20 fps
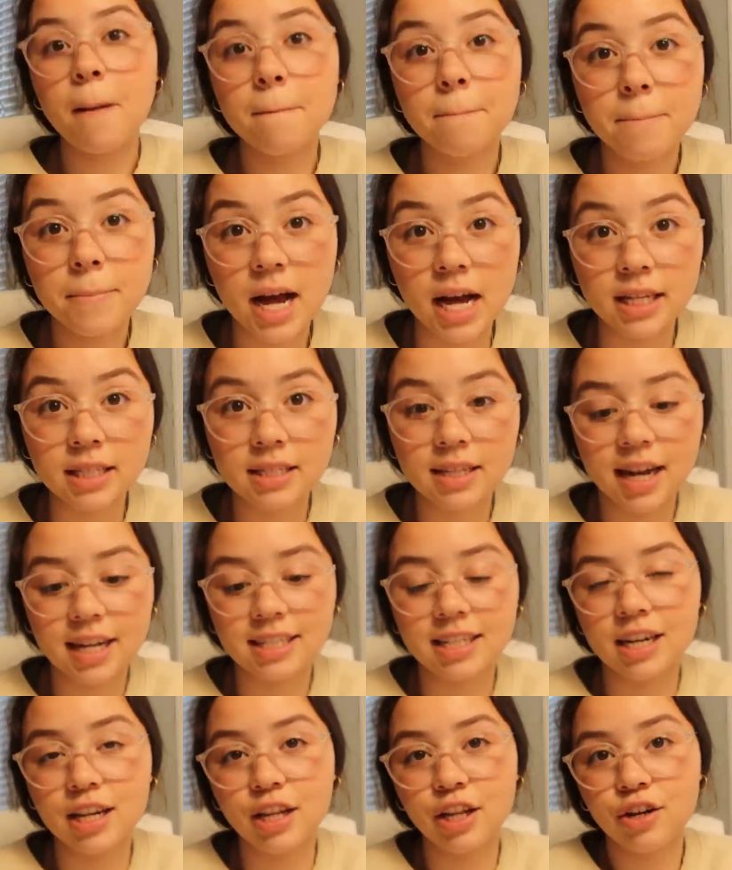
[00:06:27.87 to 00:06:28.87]
But I
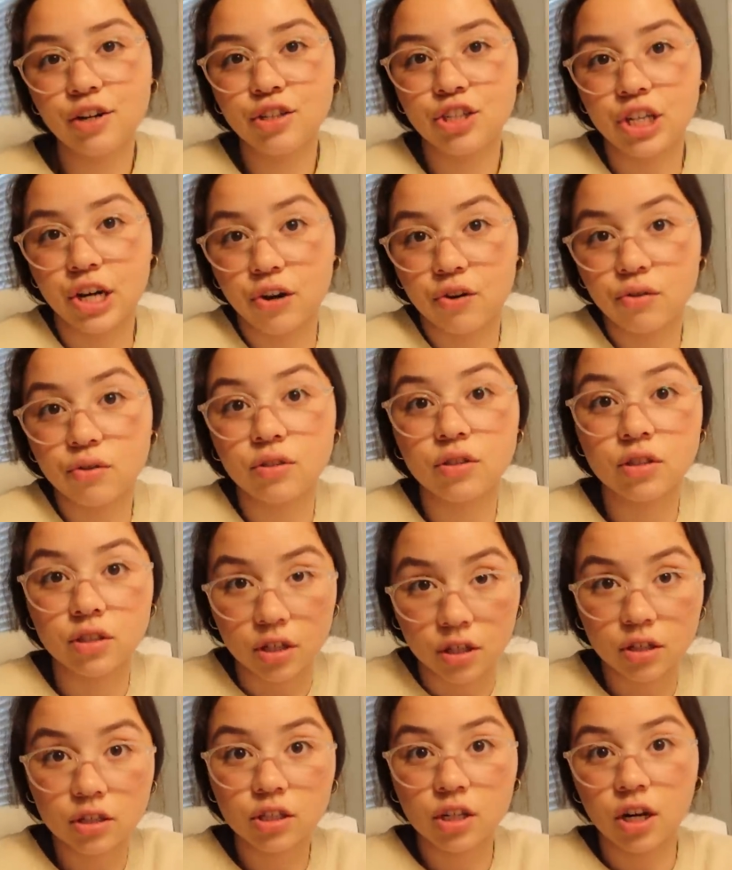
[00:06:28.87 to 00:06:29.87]
did a little general
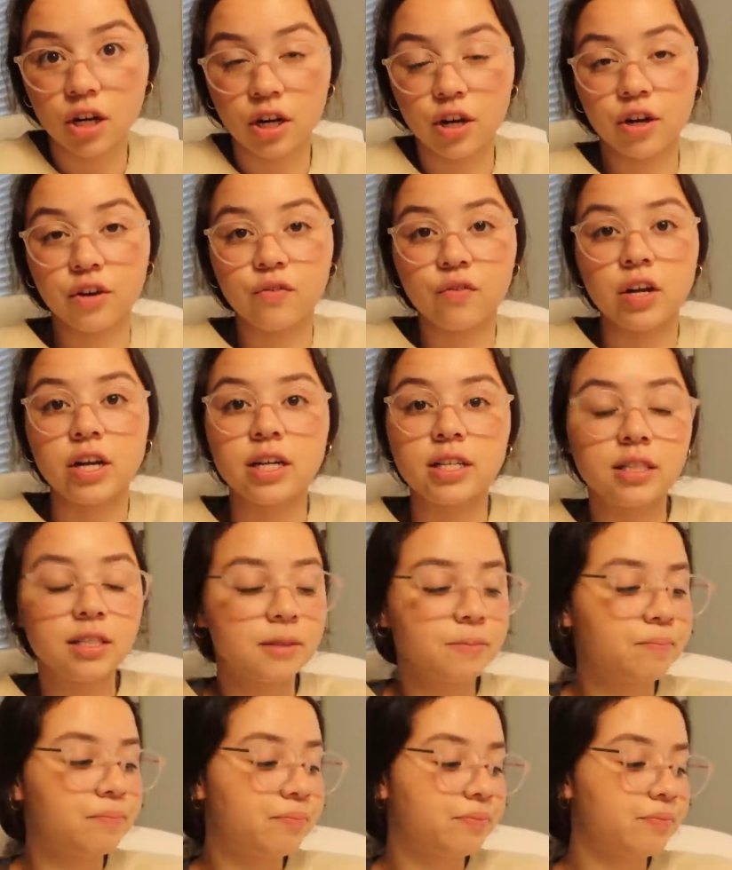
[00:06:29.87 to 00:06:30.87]
search on
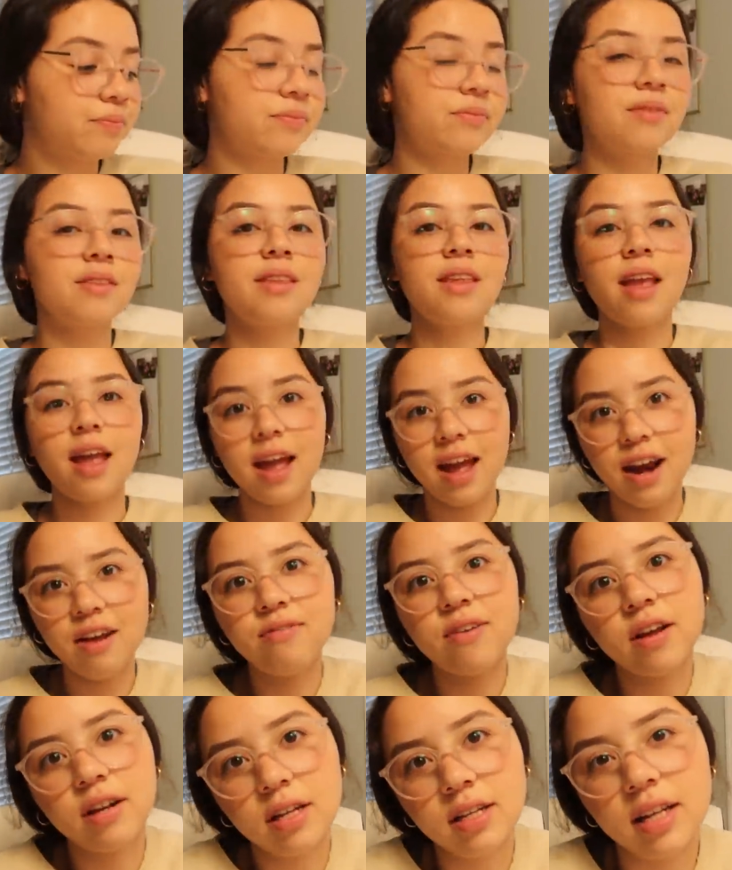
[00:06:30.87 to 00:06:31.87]
Goodreads and I
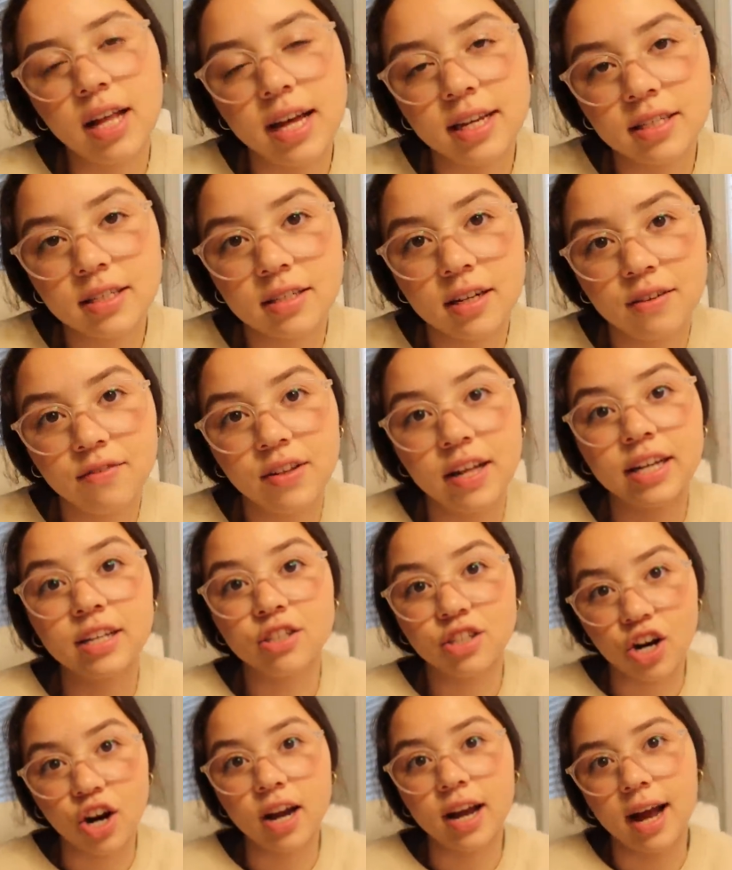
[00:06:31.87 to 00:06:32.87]
found a list of like
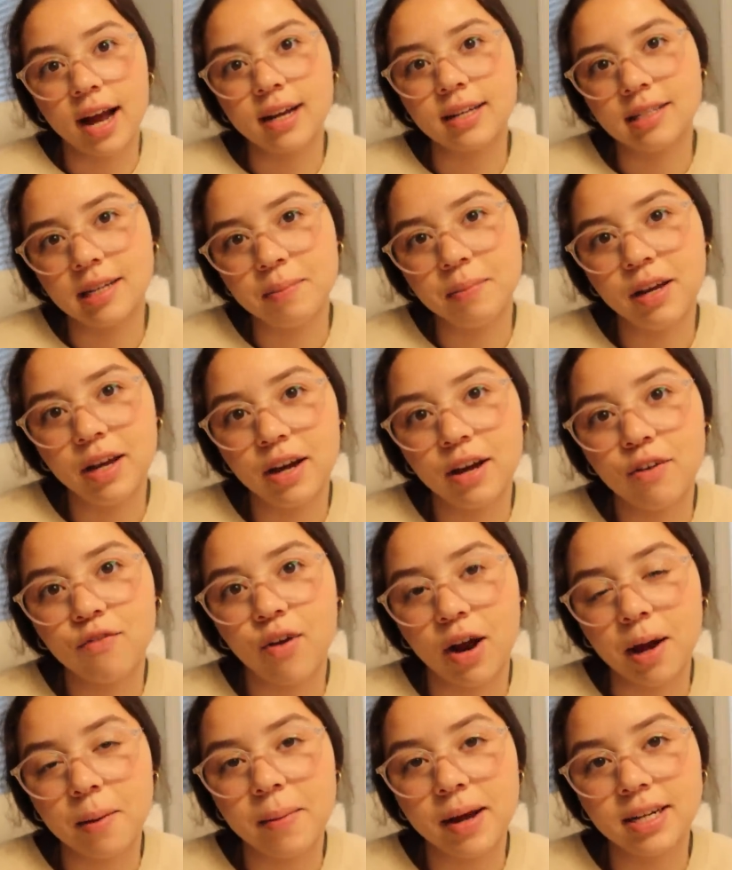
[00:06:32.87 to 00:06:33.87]
dark academia
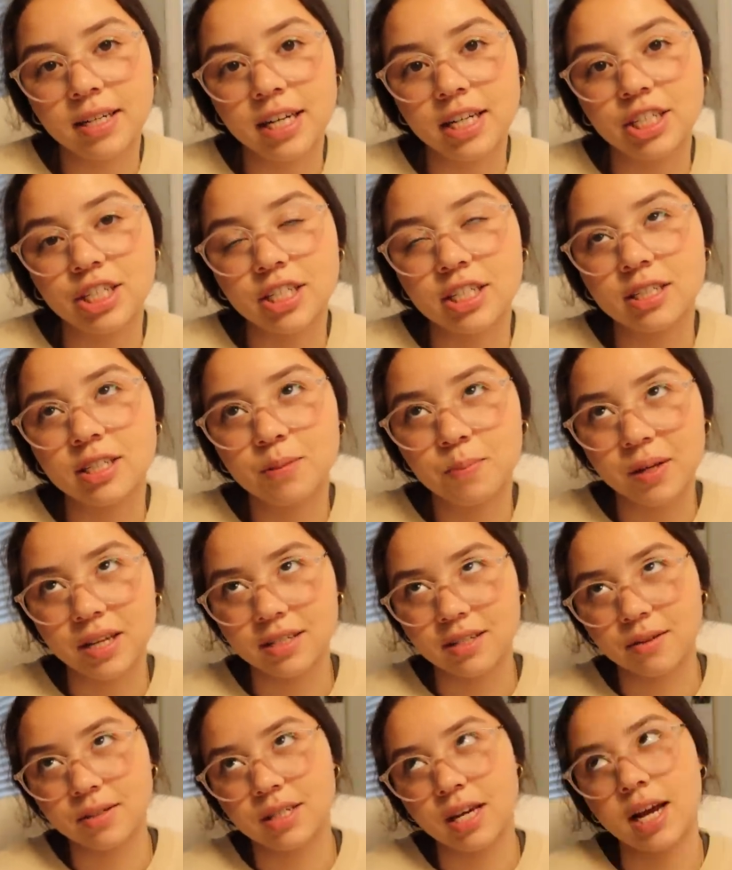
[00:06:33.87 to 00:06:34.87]
recommendations
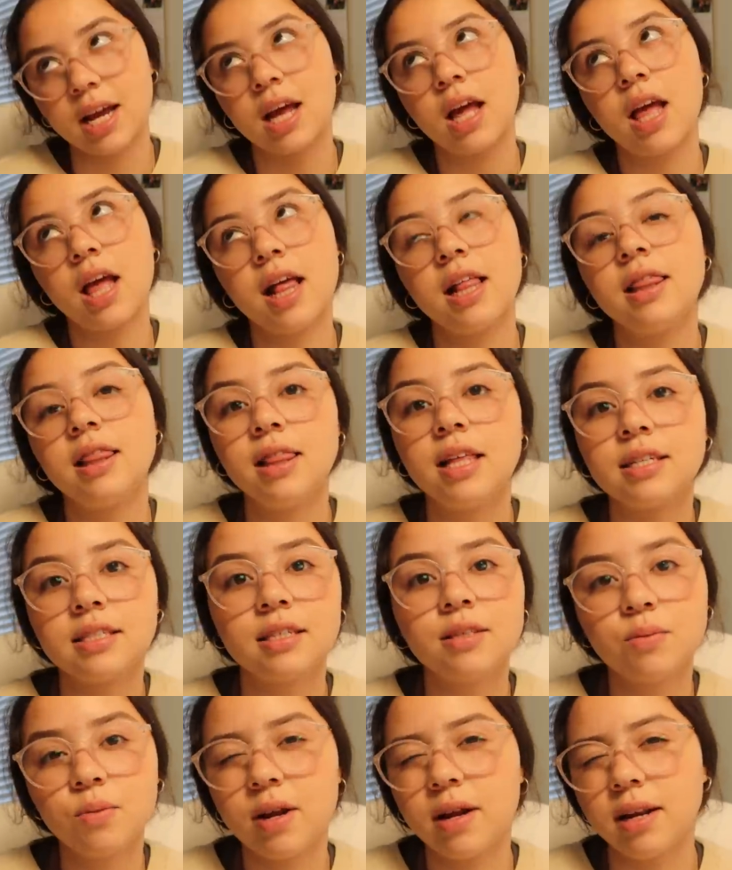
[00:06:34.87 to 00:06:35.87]
because I was like, this
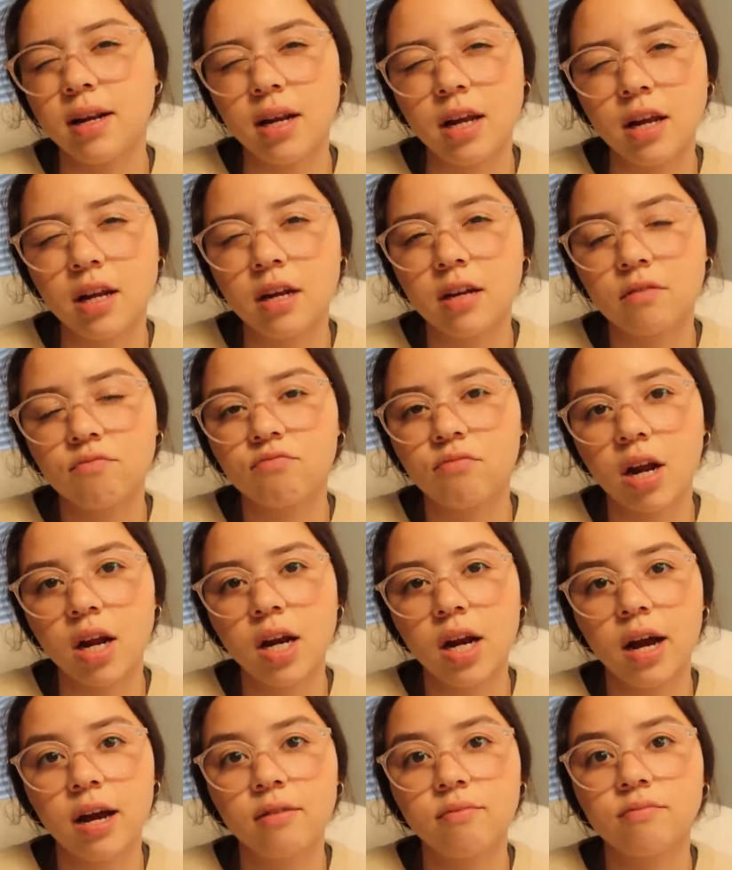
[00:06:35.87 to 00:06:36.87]
is what I need right
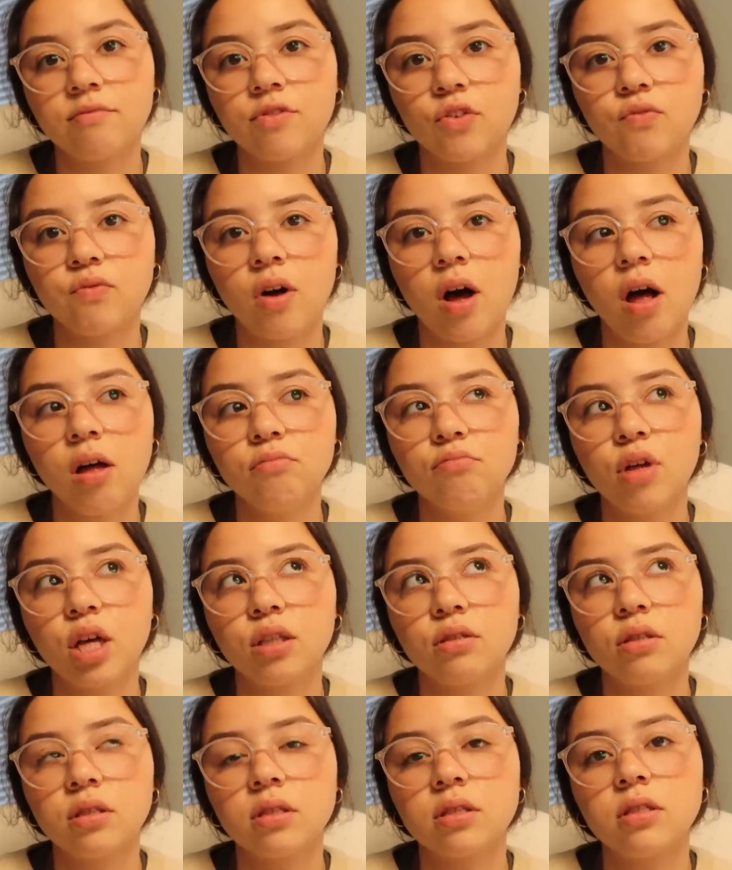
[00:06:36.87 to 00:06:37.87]
now for fall.
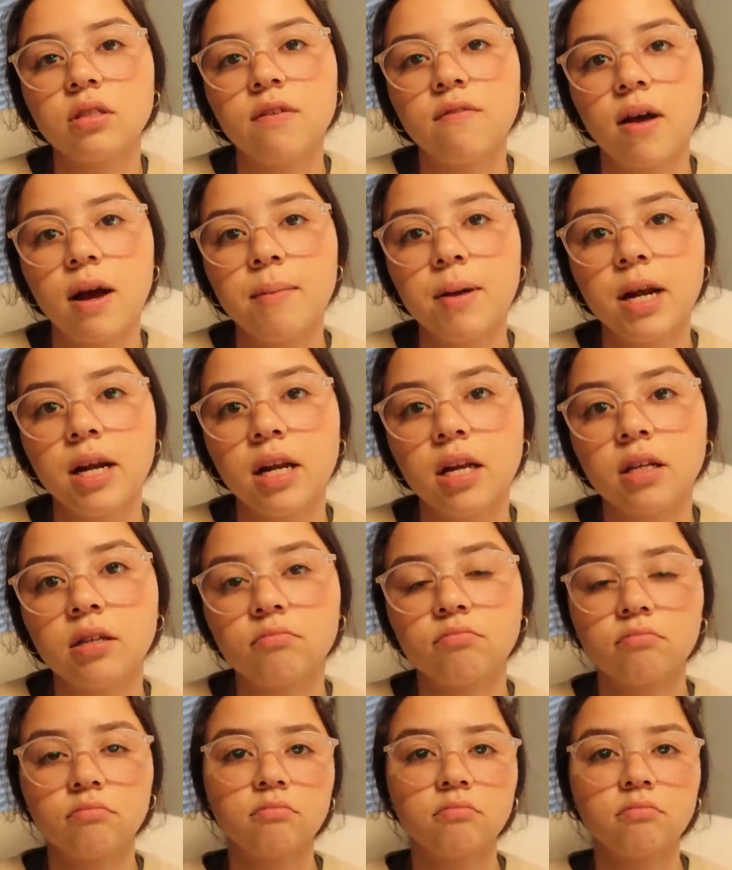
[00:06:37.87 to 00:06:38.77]
Like this is the vibe I need.